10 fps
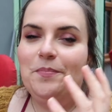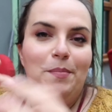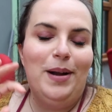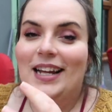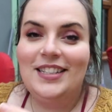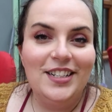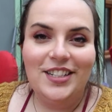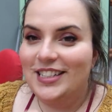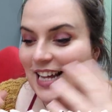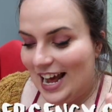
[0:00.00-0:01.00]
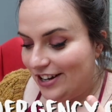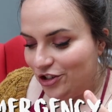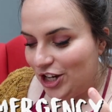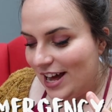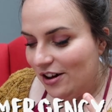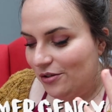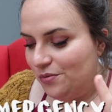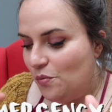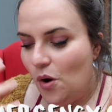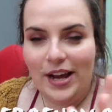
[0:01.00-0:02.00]
plasters, hand gel,
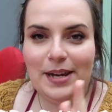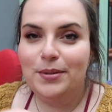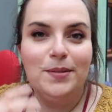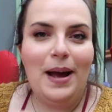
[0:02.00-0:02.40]
wipes,